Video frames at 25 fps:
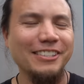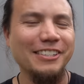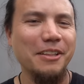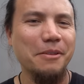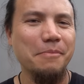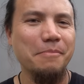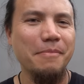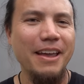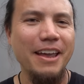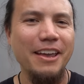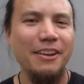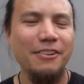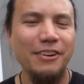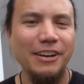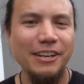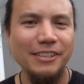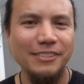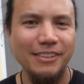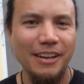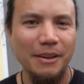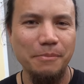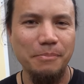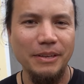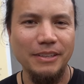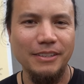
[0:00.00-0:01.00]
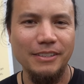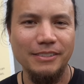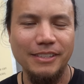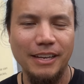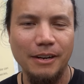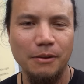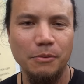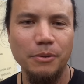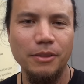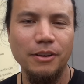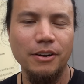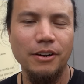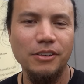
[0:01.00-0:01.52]
so the main reason I picked this
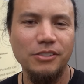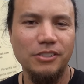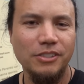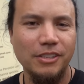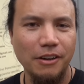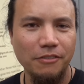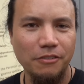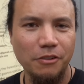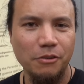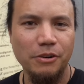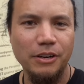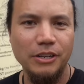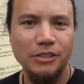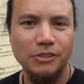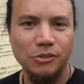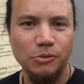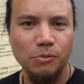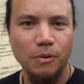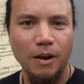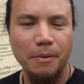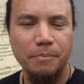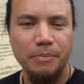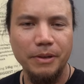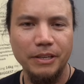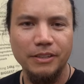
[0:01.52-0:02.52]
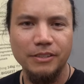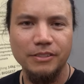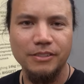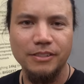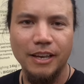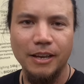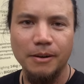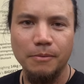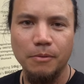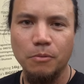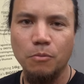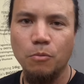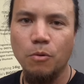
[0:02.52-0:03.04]
animal, well, there are several reasons why I picked this
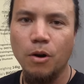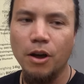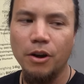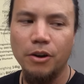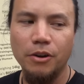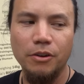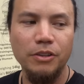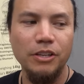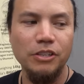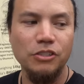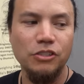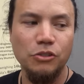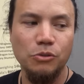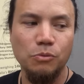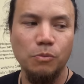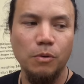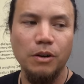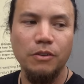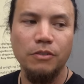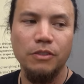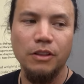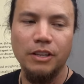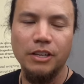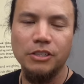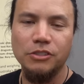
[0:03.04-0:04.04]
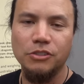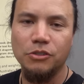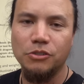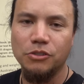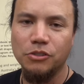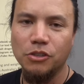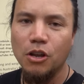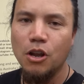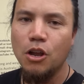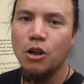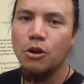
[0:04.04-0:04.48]
animal. One, this is one of the lizards